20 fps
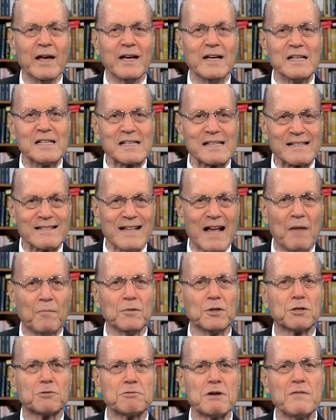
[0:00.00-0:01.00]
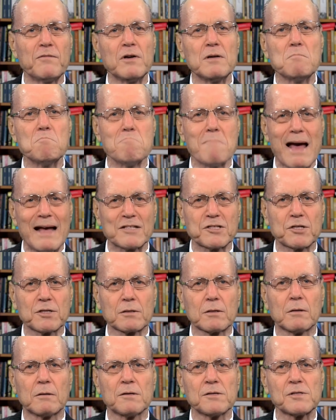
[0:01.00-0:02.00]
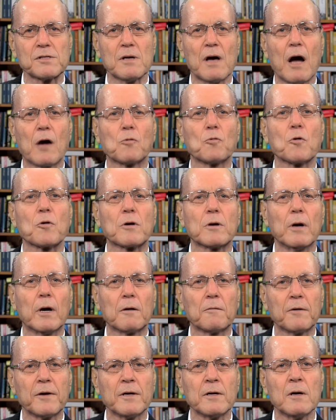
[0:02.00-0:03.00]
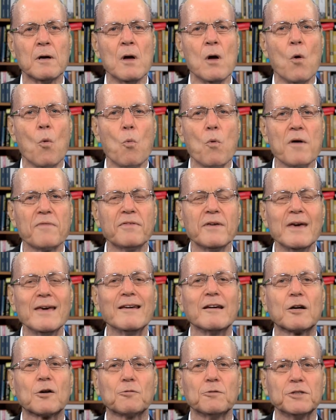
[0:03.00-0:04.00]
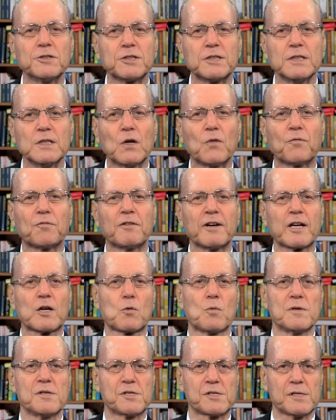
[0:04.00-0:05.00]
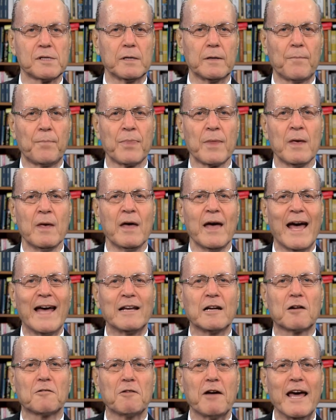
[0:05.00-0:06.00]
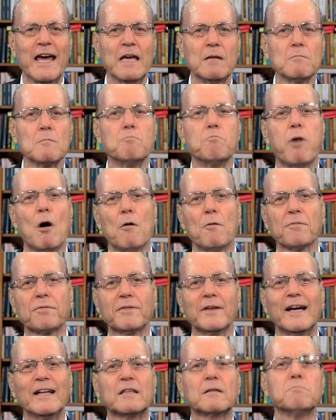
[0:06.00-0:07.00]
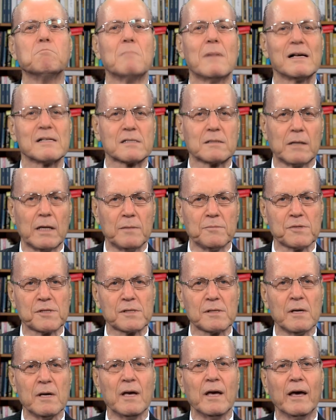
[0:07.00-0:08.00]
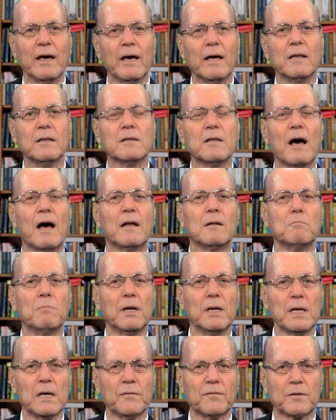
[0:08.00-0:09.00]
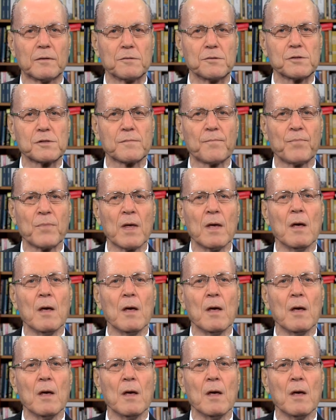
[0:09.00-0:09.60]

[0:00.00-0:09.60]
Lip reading: Islam-driven massacres are occurring with increasing frequency and are aimed both at Muslims and unbelievers.